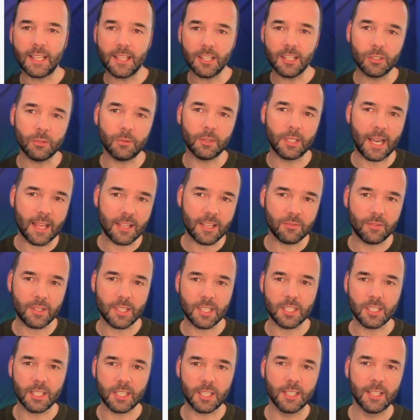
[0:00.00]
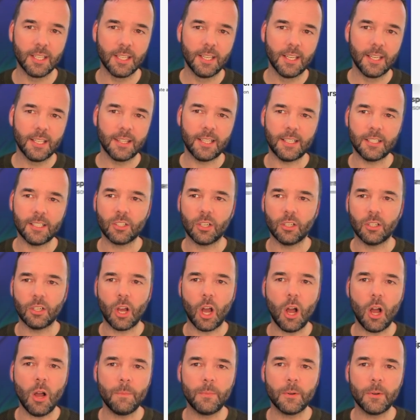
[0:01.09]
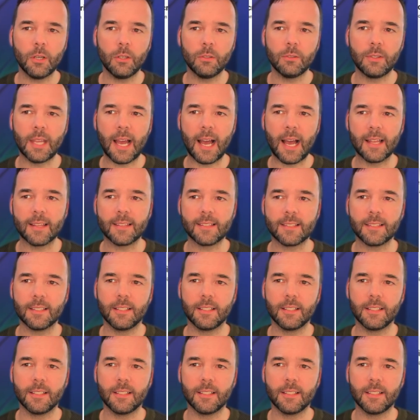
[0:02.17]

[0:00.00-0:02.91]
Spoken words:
into an SVG. Then it's going to upload that